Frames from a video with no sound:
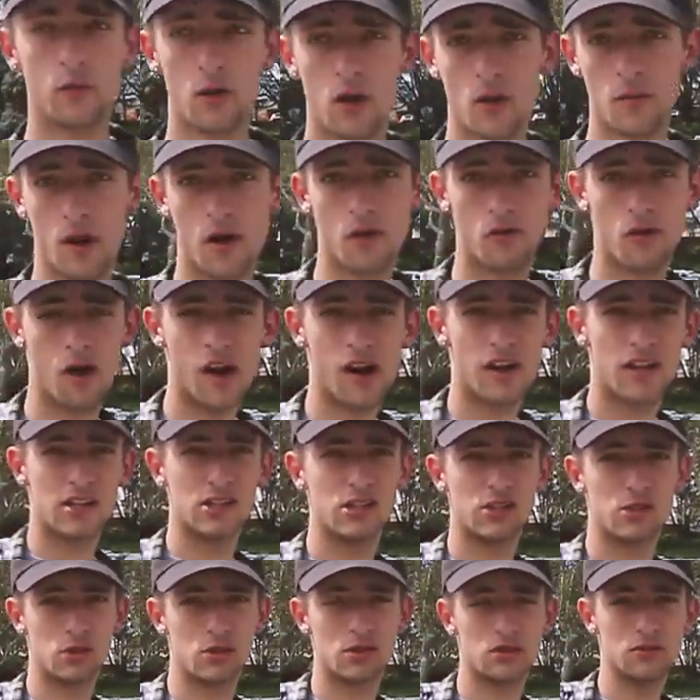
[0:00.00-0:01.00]
Where am I
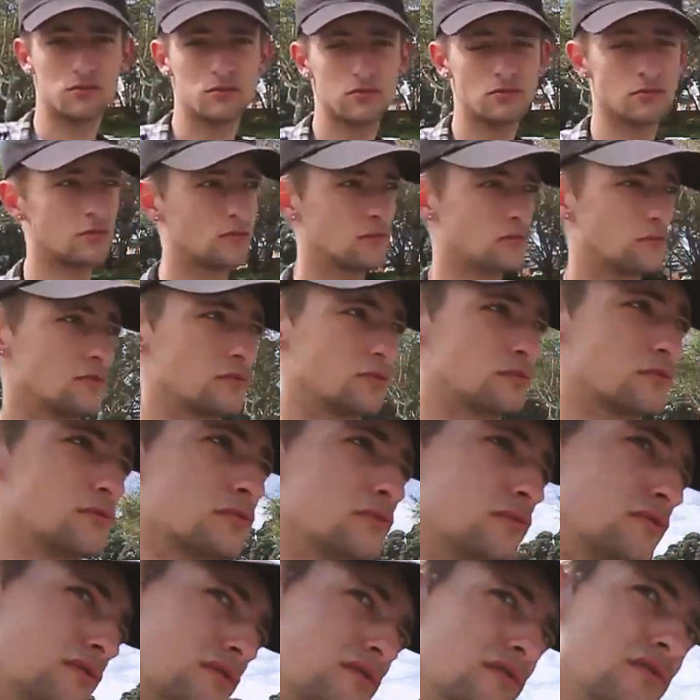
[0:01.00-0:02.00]
riding, Jordan? You
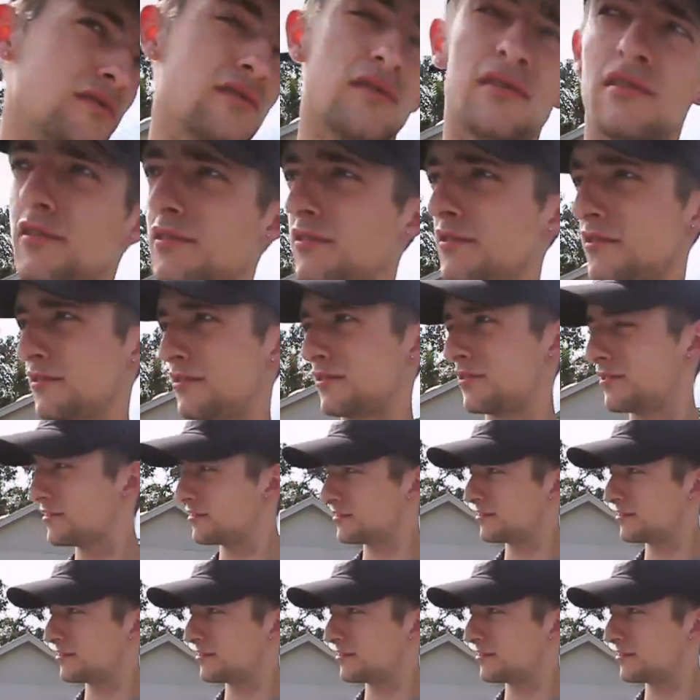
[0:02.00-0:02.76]
are going to ride...